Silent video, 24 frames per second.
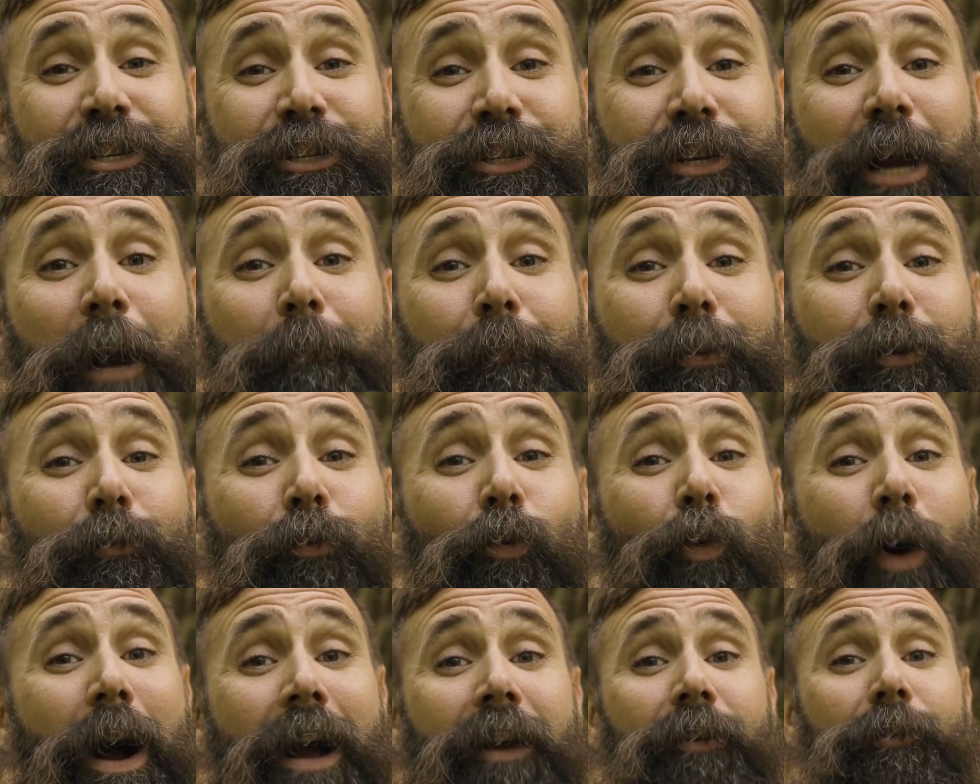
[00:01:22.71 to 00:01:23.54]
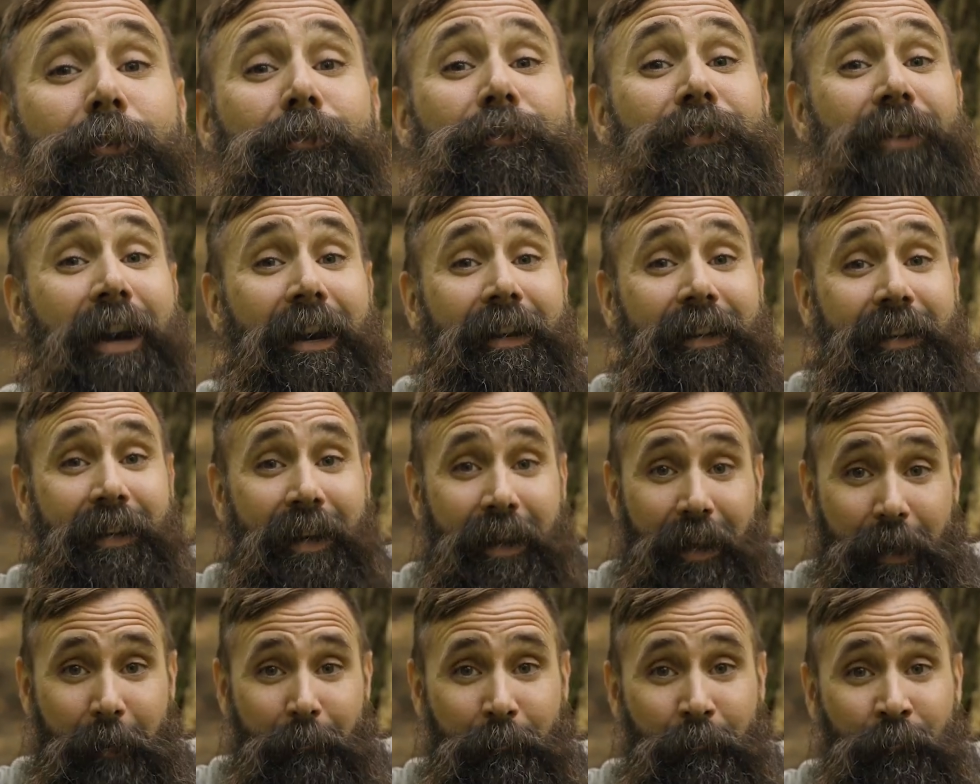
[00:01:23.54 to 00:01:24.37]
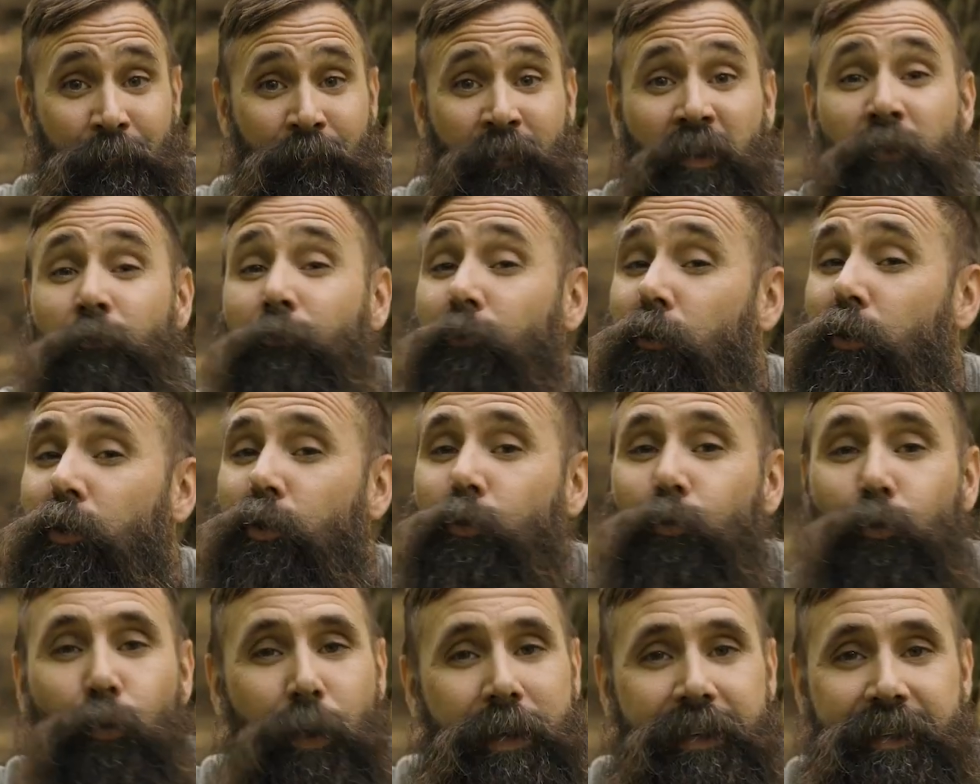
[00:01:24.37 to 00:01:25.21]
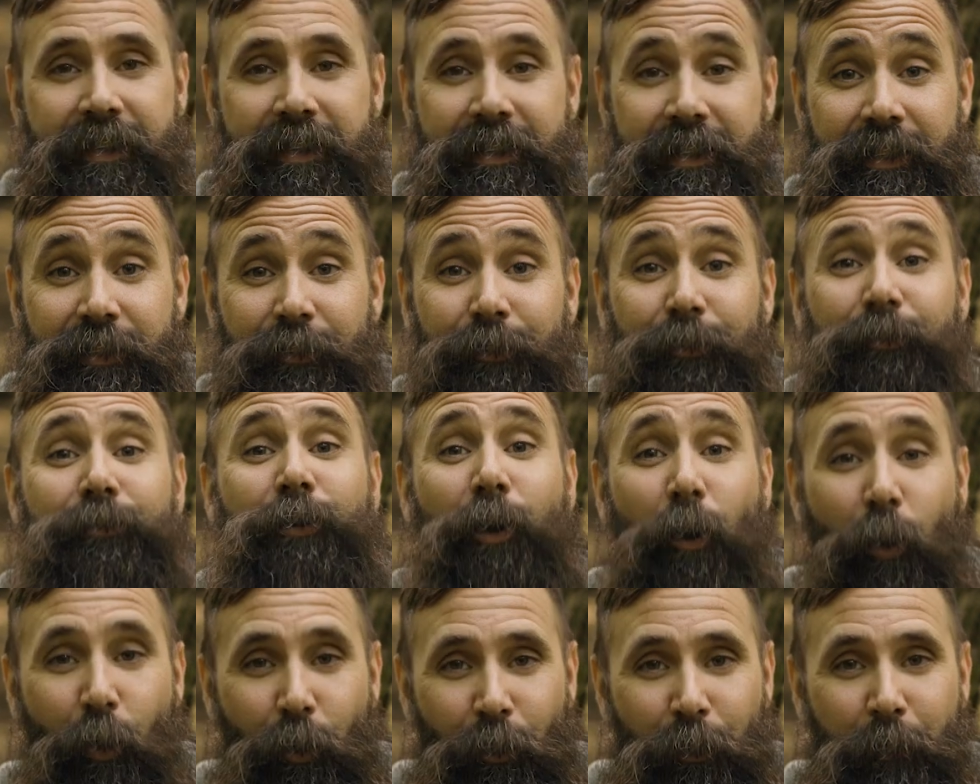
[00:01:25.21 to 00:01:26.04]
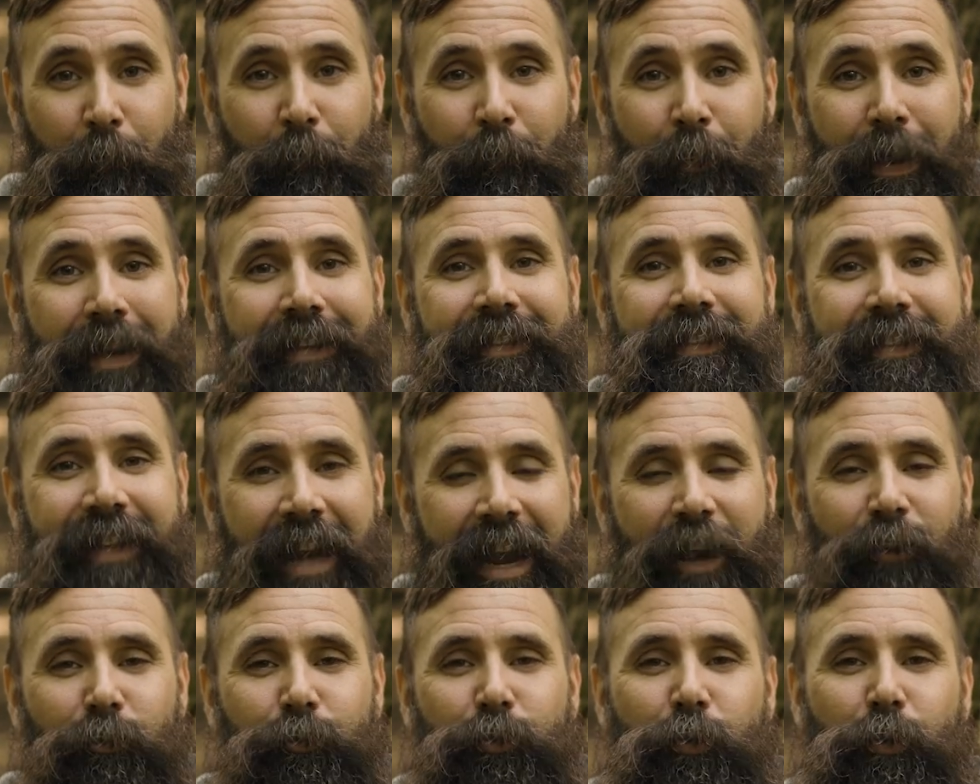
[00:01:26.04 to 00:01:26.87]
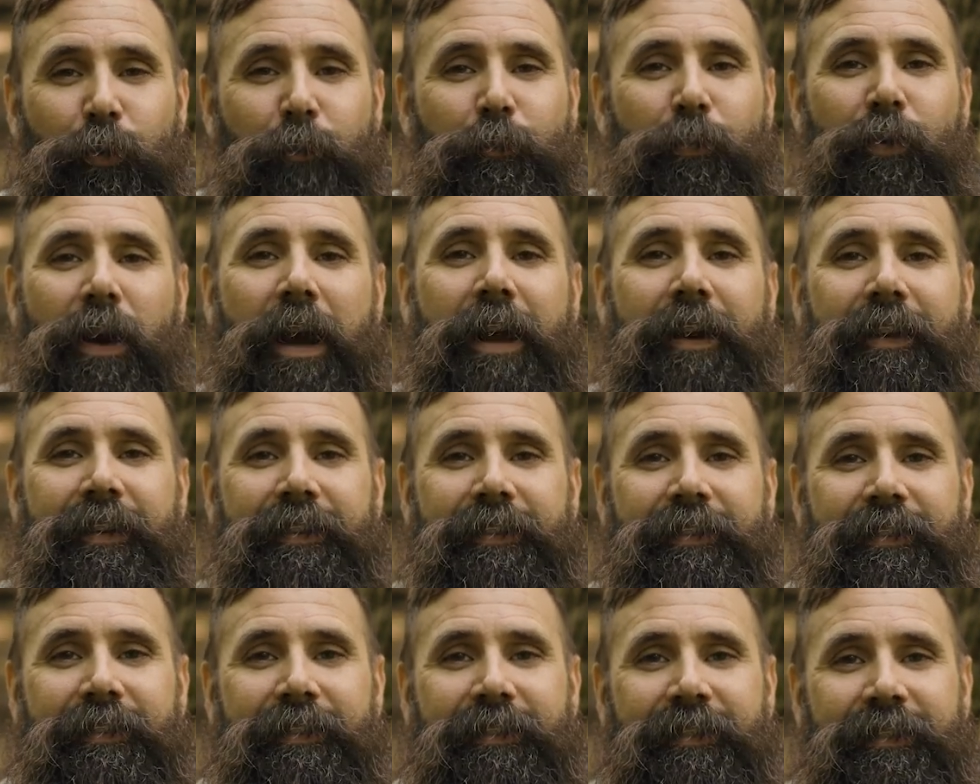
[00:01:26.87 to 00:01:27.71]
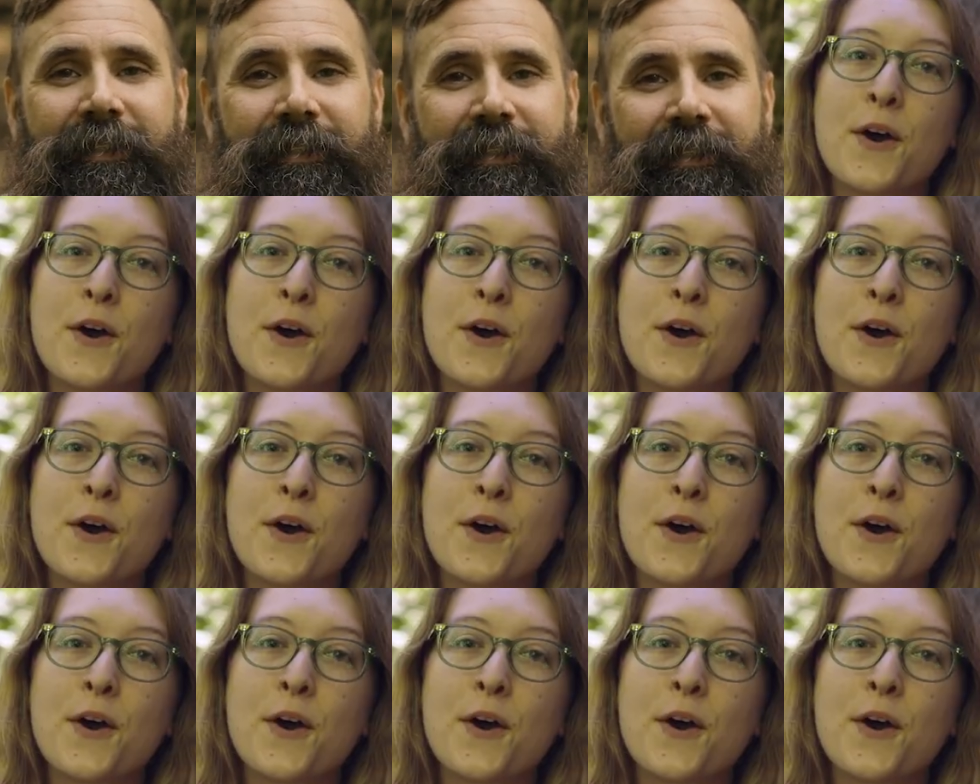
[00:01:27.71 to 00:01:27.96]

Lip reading: ShopEnwild.com for great deals on the best outdoor products.